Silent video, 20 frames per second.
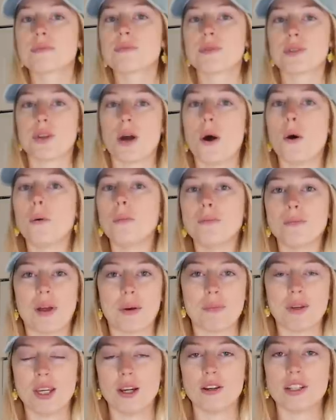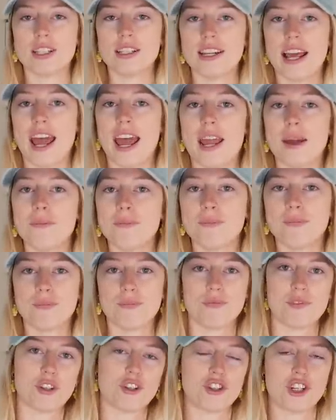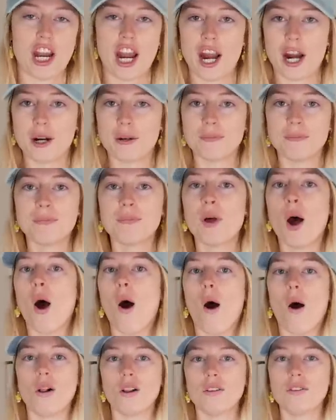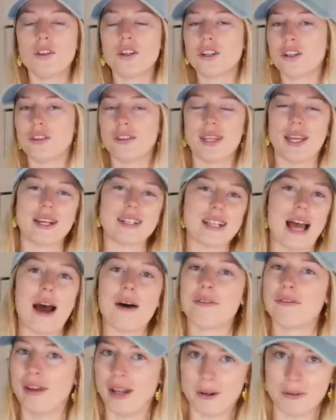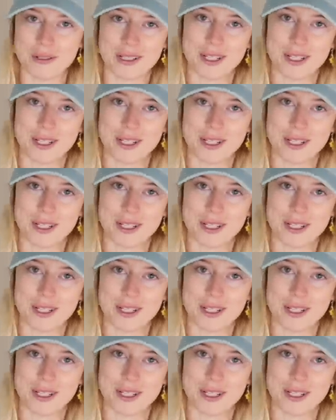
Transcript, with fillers: So I'm here today to share all of the good things I found.